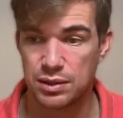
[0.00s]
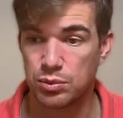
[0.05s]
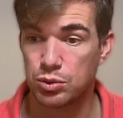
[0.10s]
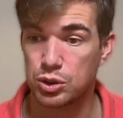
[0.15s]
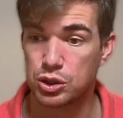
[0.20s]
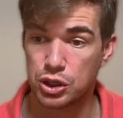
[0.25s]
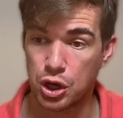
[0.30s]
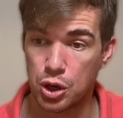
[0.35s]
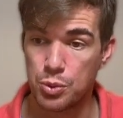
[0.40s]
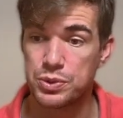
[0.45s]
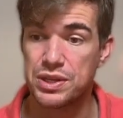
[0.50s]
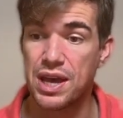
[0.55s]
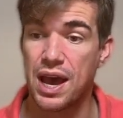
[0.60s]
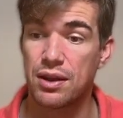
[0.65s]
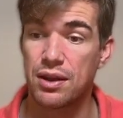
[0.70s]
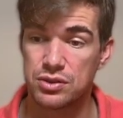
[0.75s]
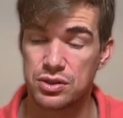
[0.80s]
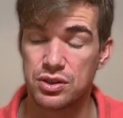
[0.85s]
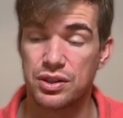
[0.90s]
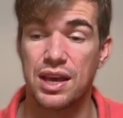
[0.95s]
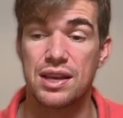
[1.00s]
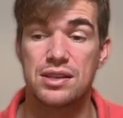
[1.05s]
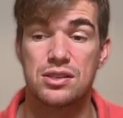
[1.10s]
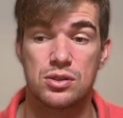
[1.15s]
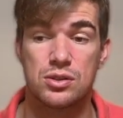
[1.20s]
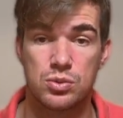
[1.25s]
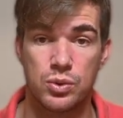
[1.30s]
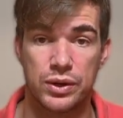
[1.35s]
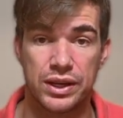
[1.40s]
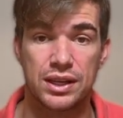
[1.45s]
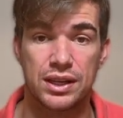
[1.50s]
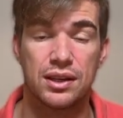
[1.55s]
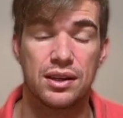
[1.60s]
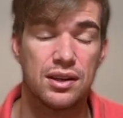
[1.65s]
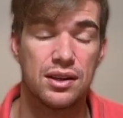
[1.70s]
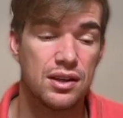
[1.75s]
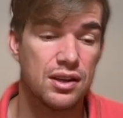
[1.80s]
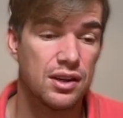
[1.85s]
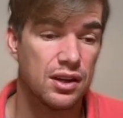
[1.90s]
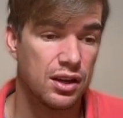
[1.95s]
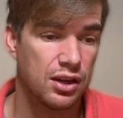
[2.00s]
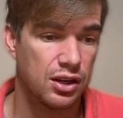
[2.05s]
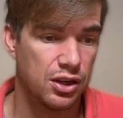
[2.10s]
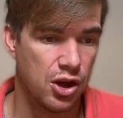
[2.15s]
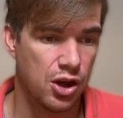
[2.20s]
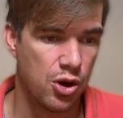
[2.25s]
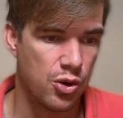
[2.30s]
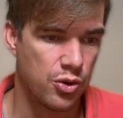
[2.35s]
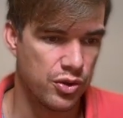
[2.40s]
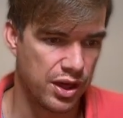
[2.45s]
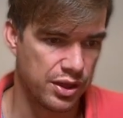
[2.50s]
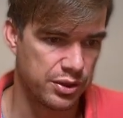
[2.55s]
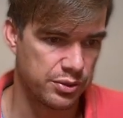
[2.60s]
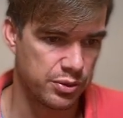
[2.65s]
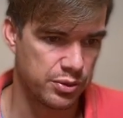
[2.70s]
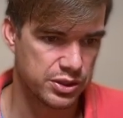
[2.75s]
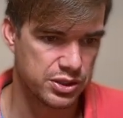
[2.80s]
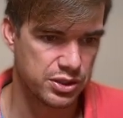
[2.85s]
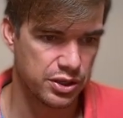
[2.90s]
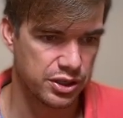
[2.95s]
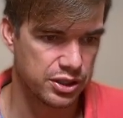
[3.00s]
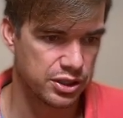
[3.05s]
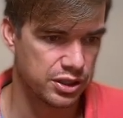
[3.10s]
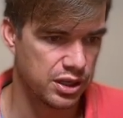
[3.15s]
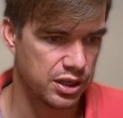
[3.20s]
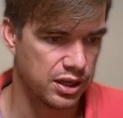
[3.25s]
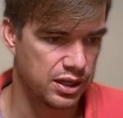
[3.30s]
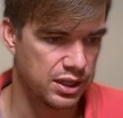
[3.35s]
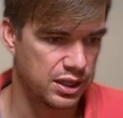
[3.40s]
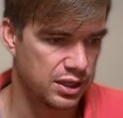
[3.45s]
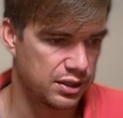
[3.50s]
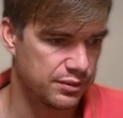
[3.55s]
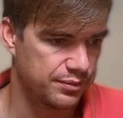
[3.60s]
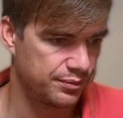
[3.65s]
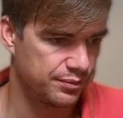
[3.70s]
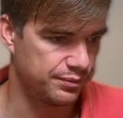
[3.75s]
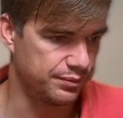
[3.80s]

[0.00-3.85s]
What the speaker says: it would go down to that swing low that we were talking earlier.